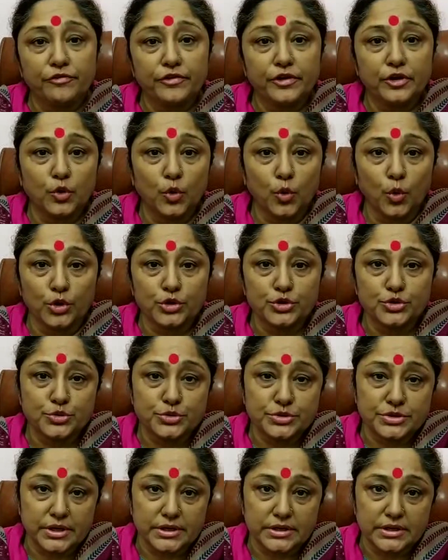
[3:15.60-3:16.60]
we will go on to
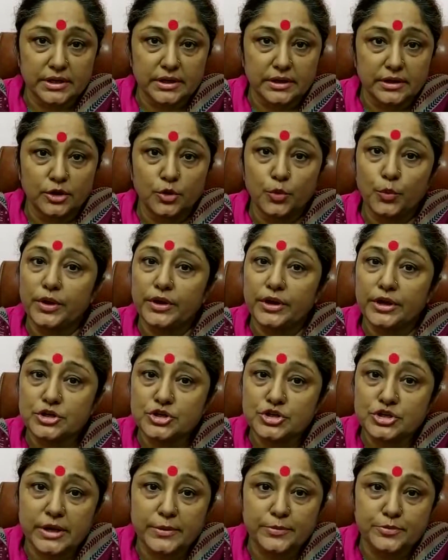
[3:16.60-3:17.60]
study the various
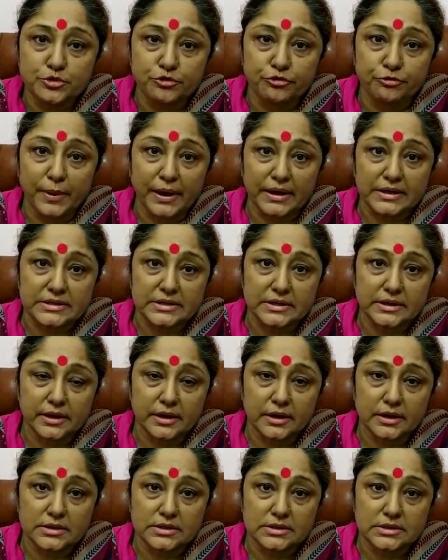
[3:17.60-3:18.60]
shapes of
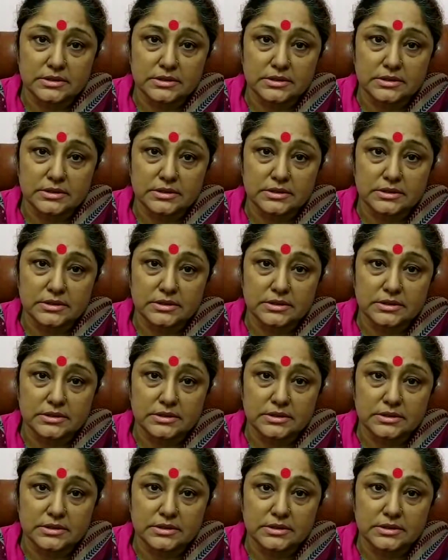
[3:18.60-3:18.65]
bacteria.